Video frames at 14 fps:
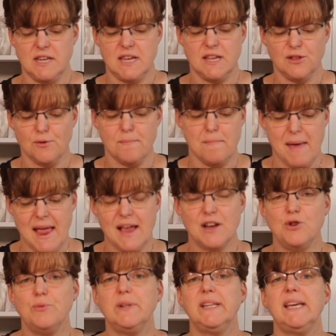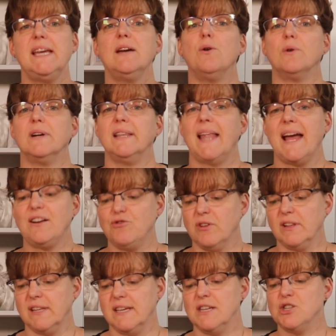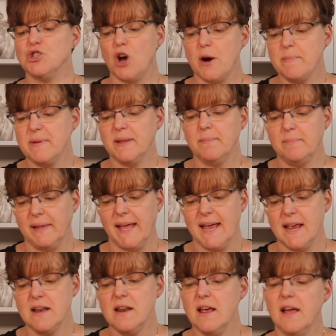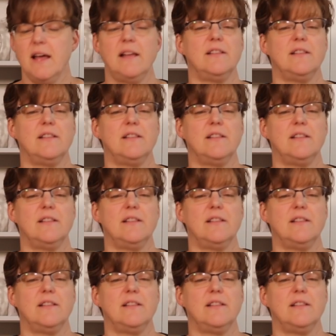to either manually or electrically sharpen the blade,